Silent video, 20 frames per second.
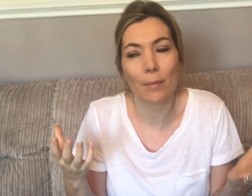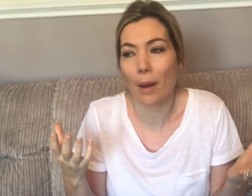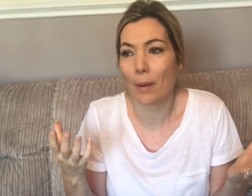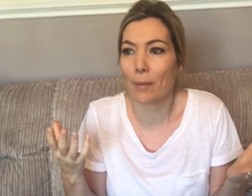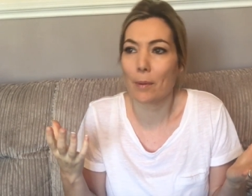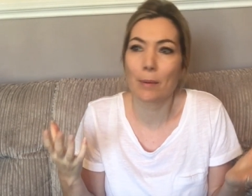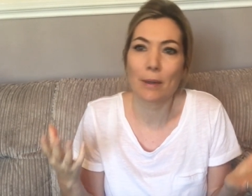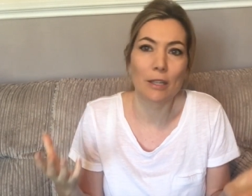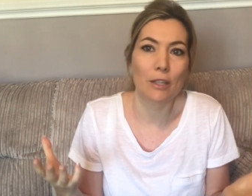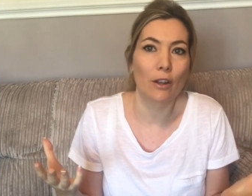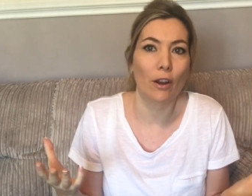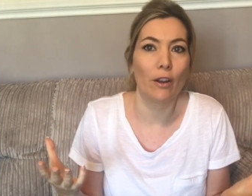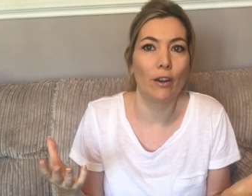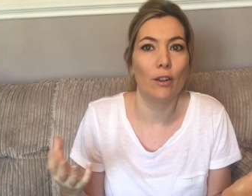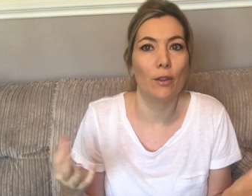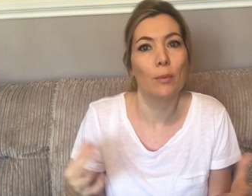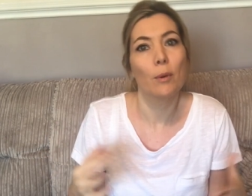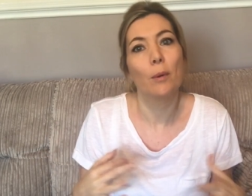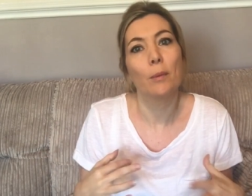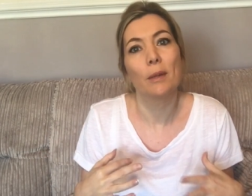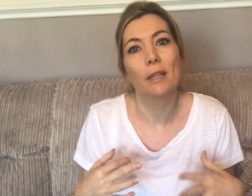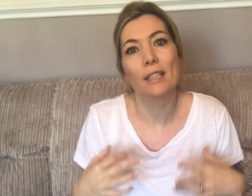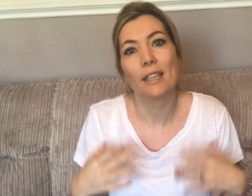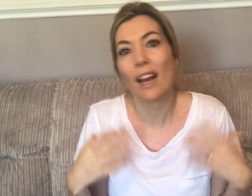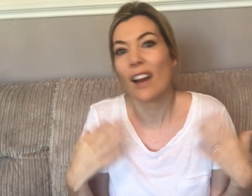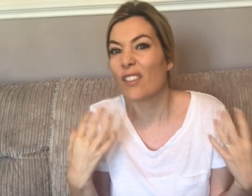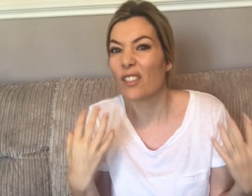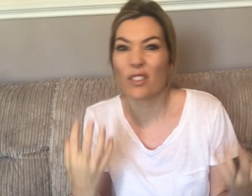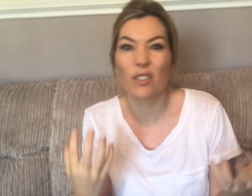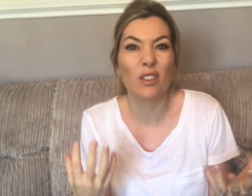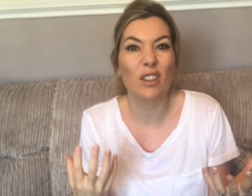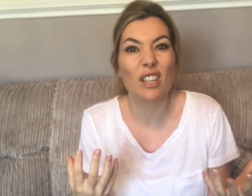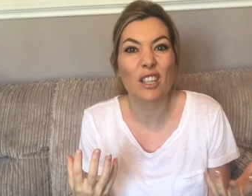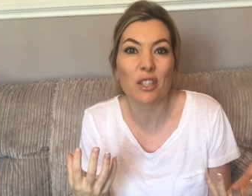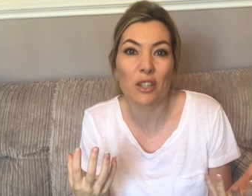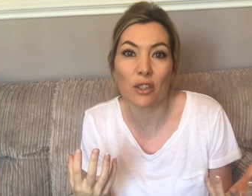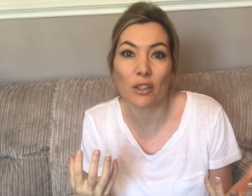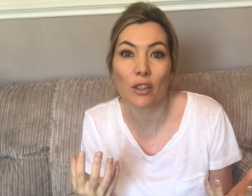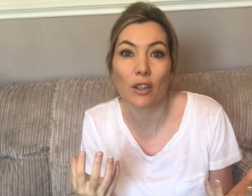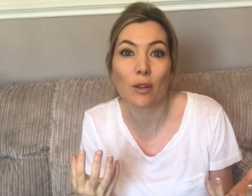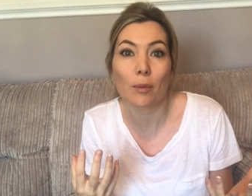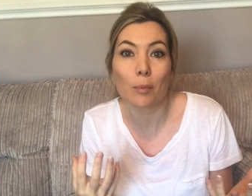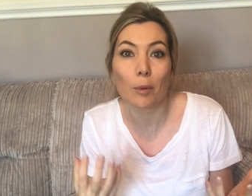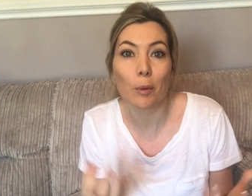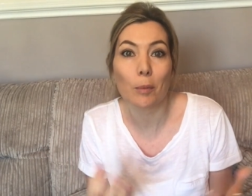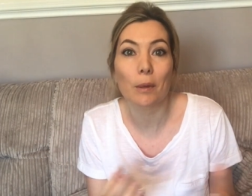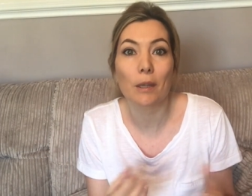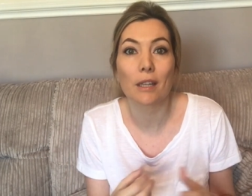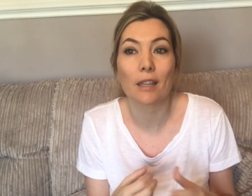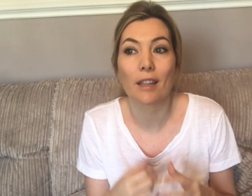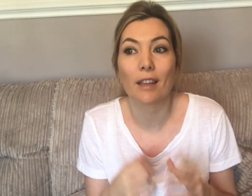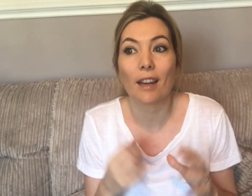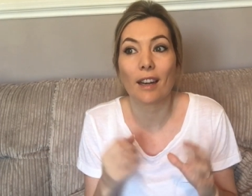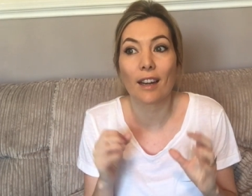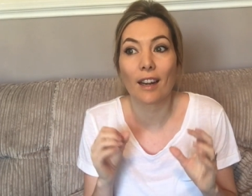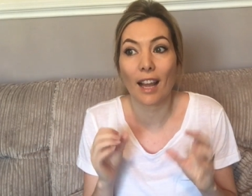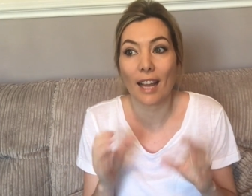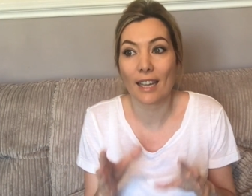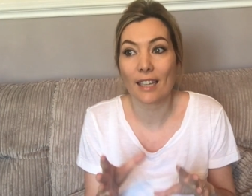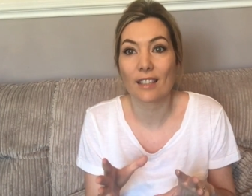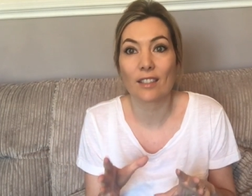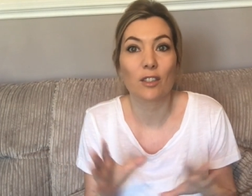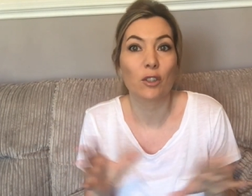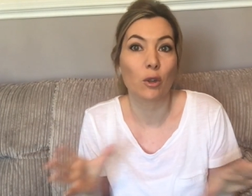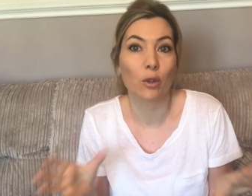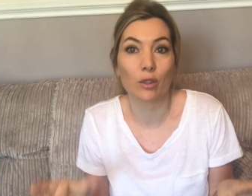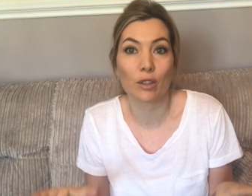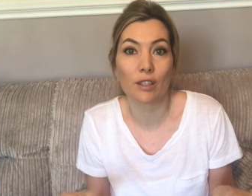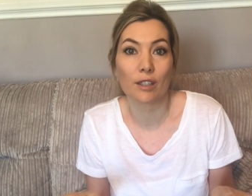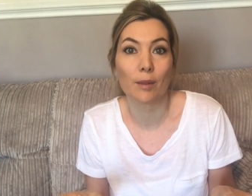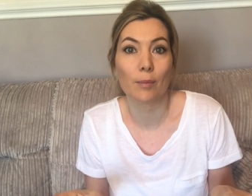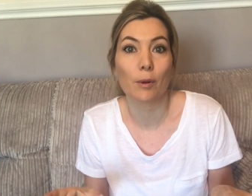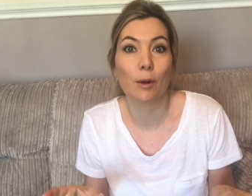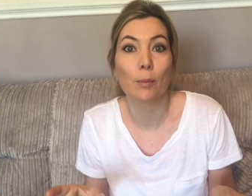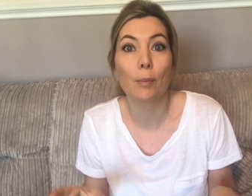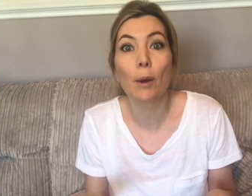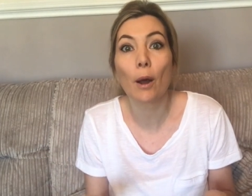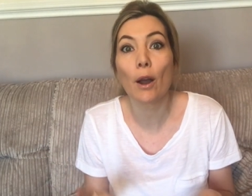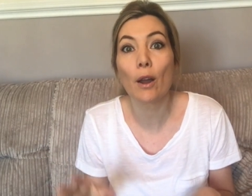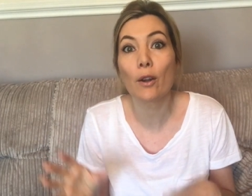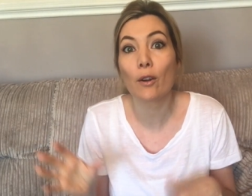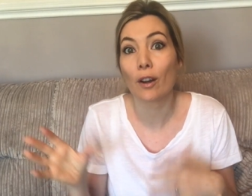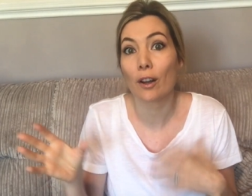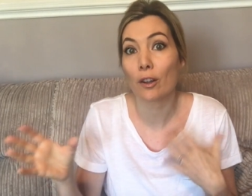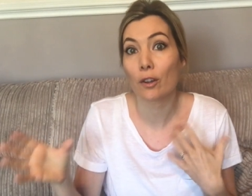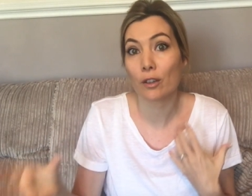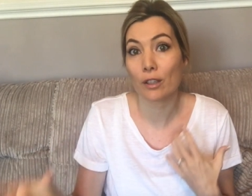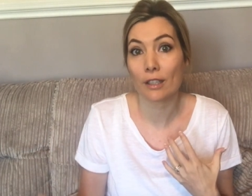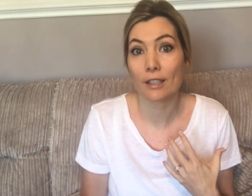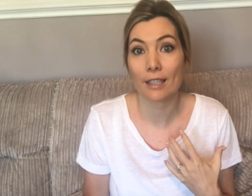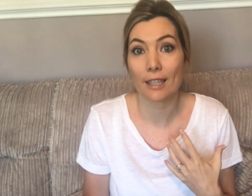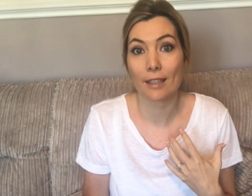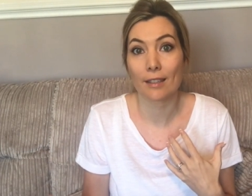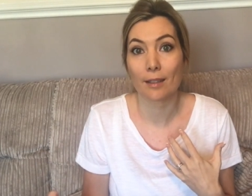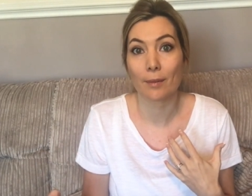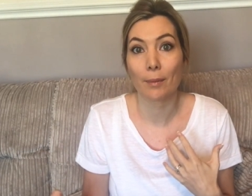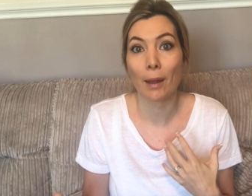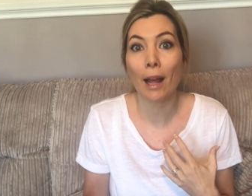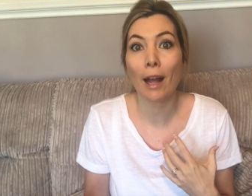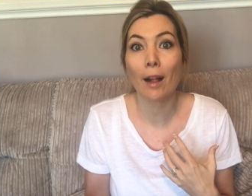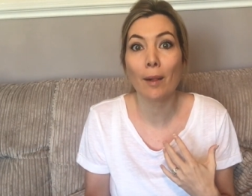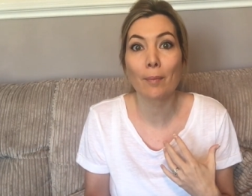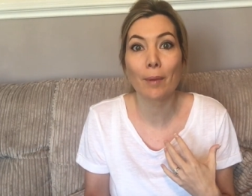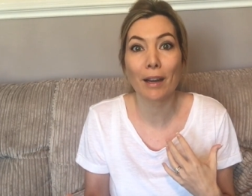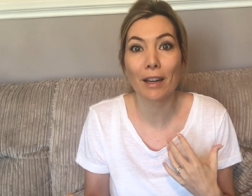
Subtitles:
I'm a bit down at the moment. I have a few issues at the moment that I'd like to talk to someone about, or I'm going to seek some help.